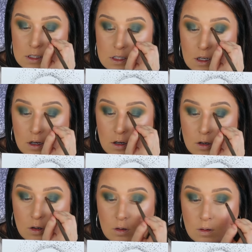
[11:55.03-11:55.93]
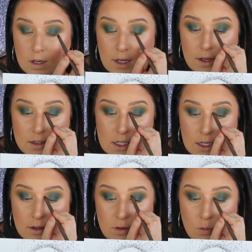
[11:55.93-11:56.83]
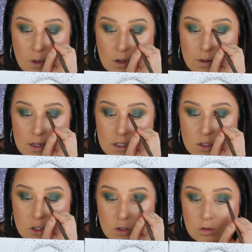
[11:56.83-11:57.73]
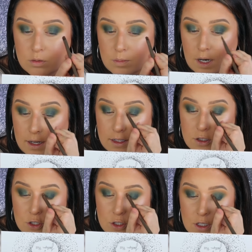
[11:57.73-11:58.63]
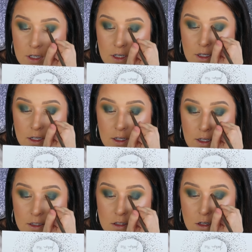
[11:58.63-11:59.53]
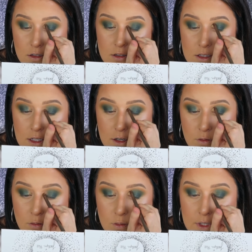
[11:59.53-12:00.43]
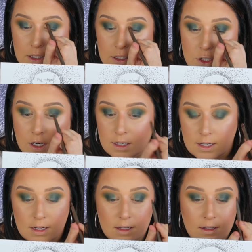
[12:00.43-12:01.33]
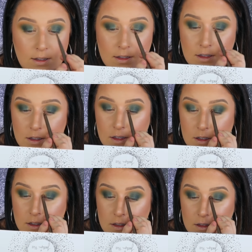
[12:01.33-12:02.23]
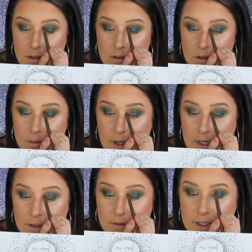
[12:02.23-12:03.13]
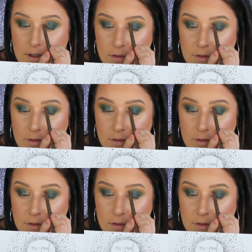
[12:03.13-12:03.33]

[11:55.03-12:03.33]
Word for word: So it's like if you work with it too much, it starts to get really chunky. So I'm kind of like